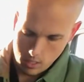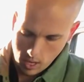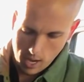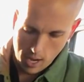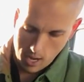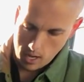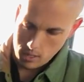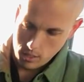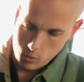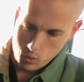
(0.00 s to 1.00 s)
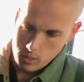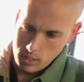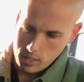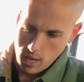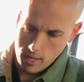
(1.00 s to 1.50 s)
And this one
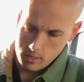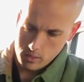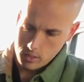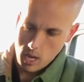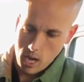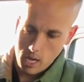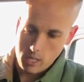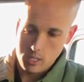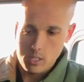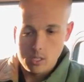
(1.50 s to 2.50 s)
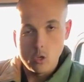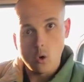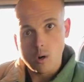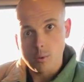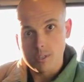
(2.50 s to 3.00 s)
has got 2
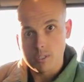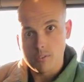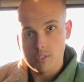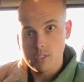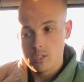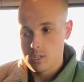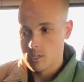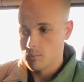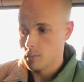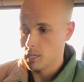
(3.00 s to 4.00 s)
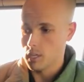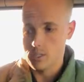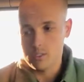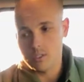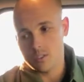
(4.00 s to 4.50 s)
armrest covers
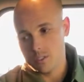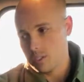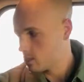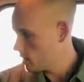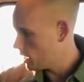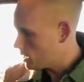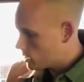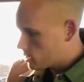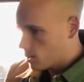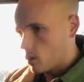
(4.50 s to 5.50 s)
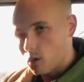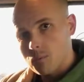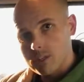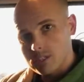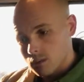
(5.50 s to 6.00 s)
because this seat's got
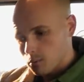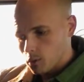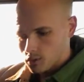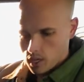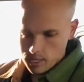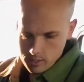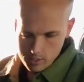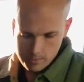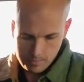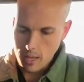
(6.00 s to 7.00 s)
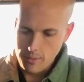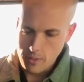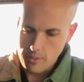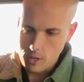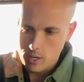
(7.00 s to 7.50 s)
armrest on both sides. And
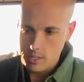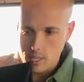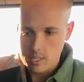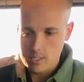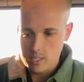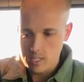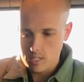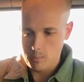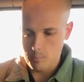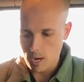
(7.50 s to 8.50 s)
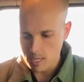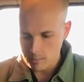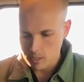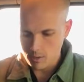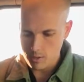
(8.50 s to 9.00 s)
then there is a seat bottom
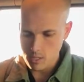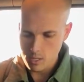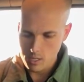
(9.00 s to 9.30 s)
cover